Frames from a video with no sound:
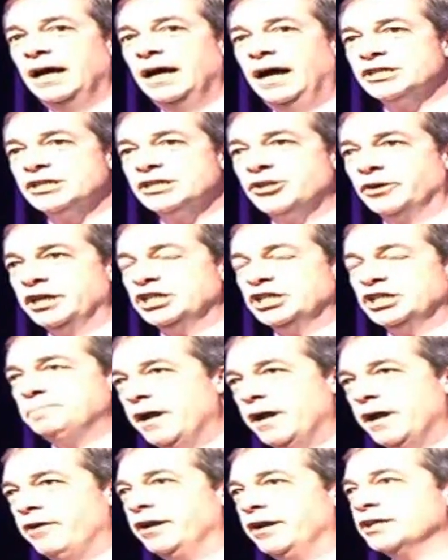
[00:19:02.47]
got
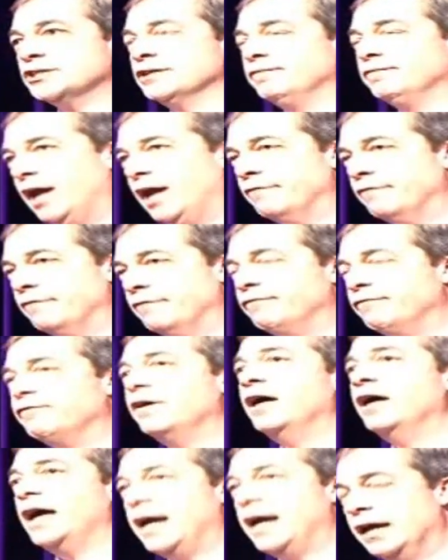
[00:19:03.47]
experience of life
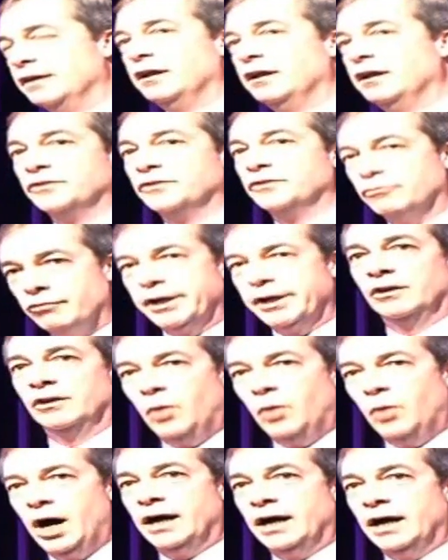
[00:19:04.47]
in the real
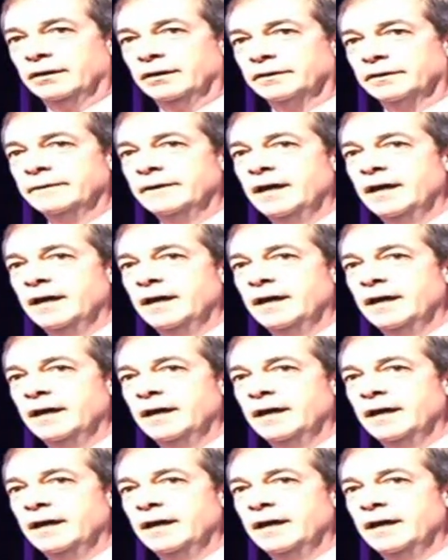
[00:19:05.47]
world.